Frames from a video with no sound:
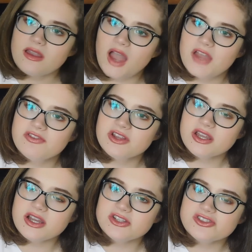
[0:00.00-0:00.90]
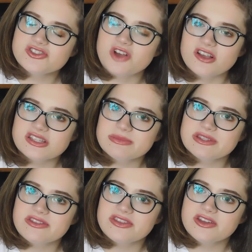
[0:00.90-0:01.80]
I feel like I just saw some in
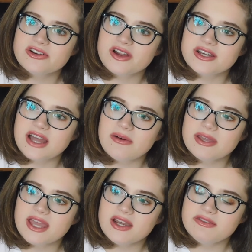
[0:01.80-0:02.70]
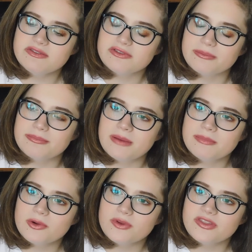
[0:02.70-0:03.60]
the theater, and now I can't even
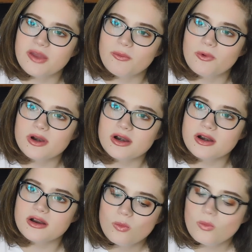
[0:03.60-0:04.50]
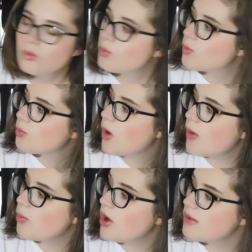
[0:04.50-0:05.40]
remember what they were.
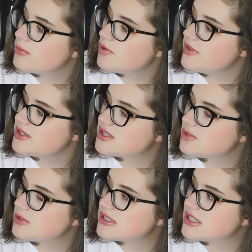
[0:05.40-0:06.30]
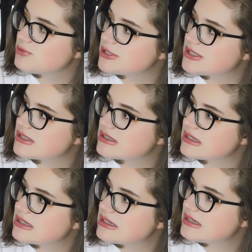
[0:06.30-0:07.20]
Mom, what movies did we see recently